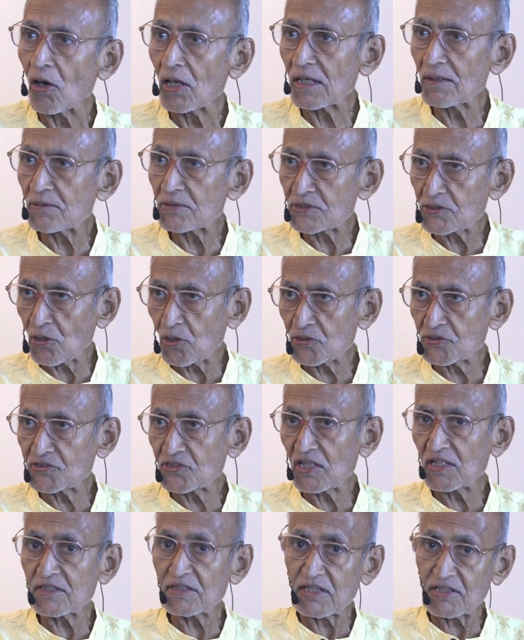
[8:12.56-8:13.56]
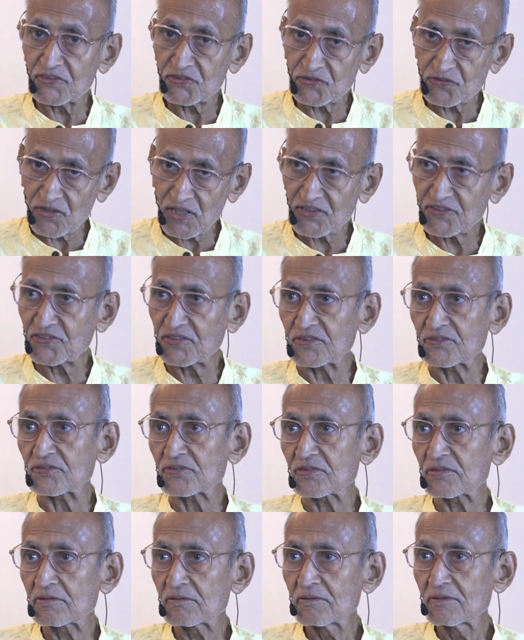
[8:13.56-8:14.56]
All our thoughts are
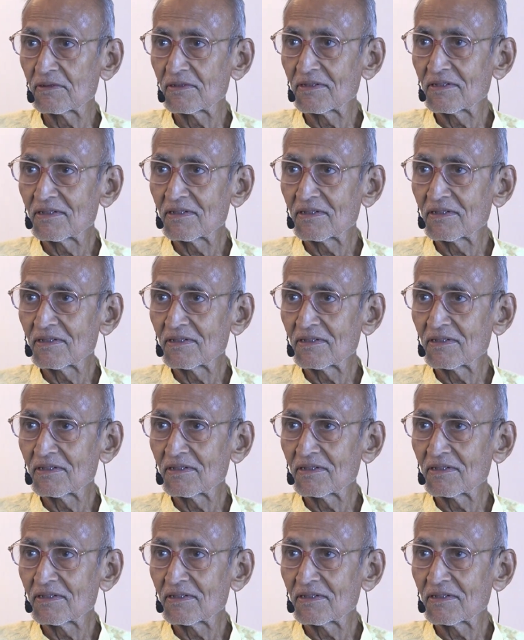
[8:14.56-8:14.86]
constructions.